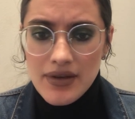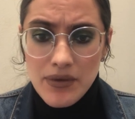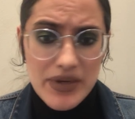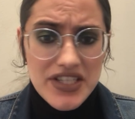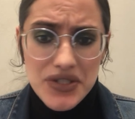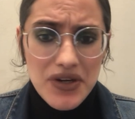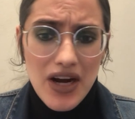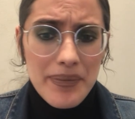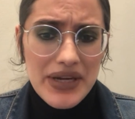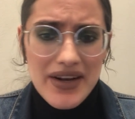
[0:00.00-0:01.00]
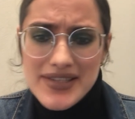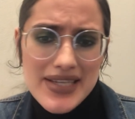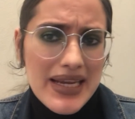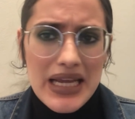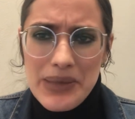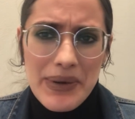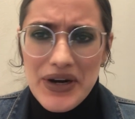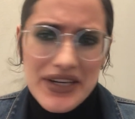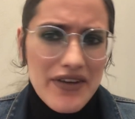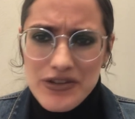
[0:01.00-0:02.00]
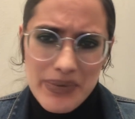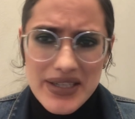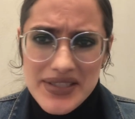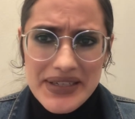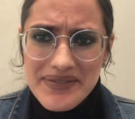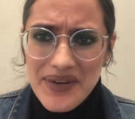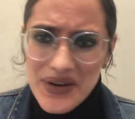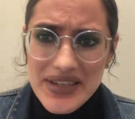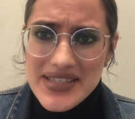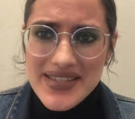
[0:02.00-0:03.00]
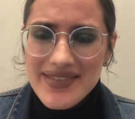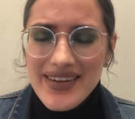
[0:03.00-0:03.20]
We still call Beyonce and Katy Perry and Elvis Presley artists.